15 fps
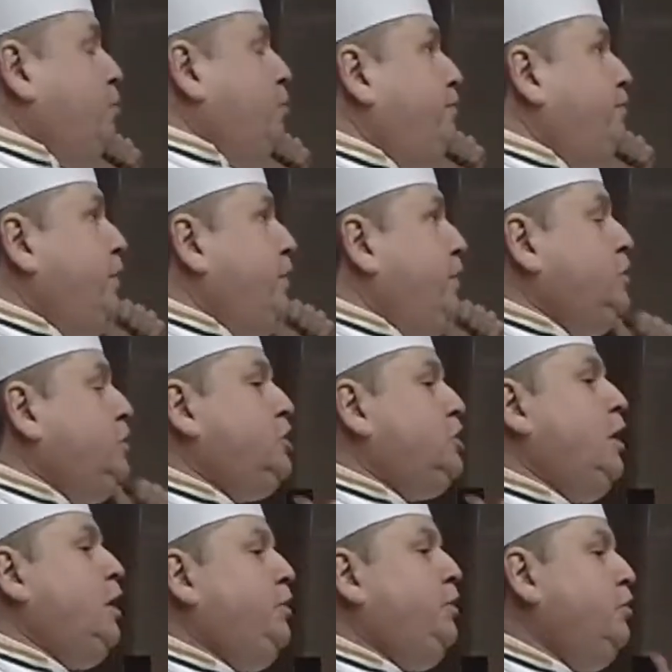to happen when we
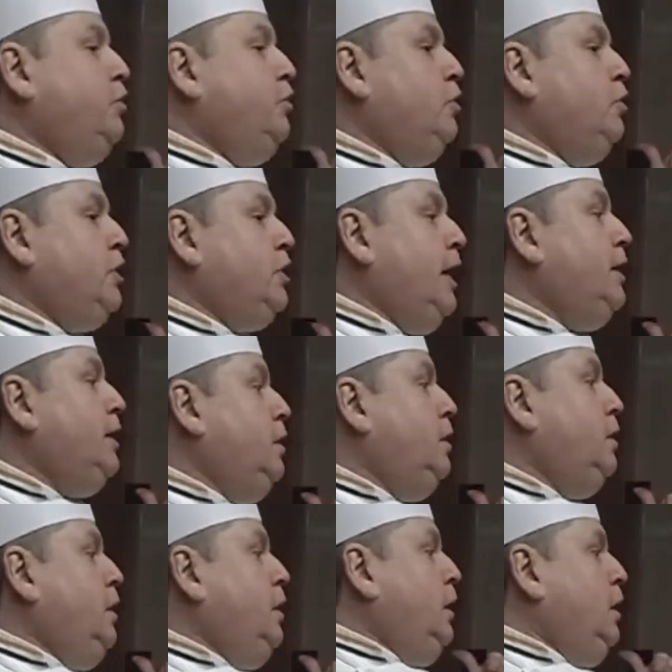finish this up either
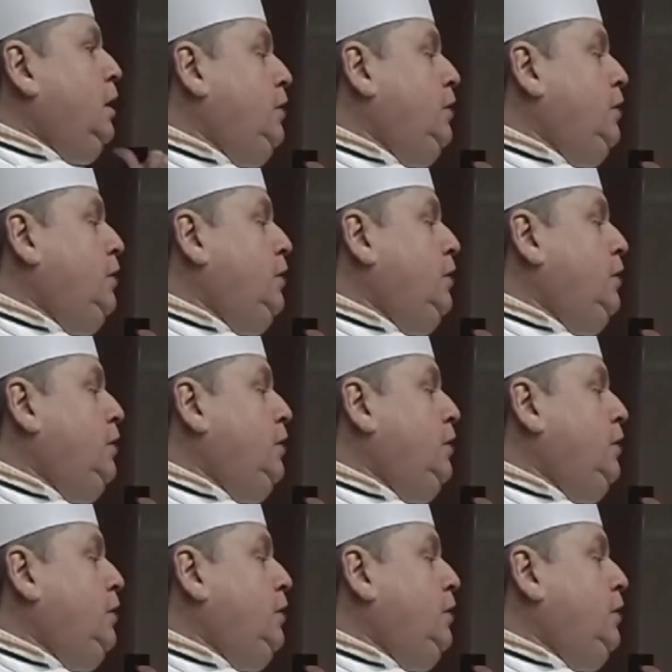tonight,